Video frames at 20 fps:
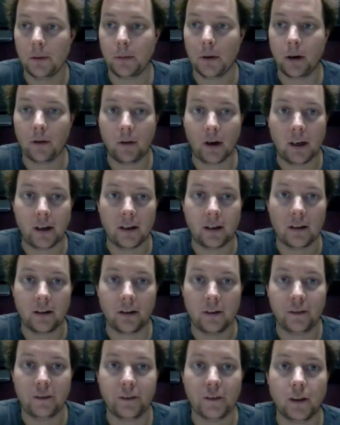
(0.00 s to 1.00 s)
by running
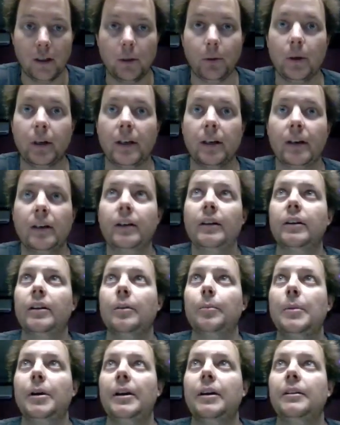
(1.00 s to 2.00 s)
the following
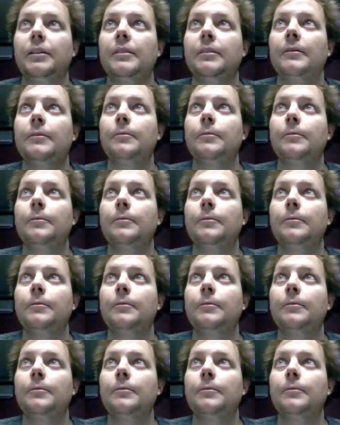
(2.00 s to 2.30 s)
command.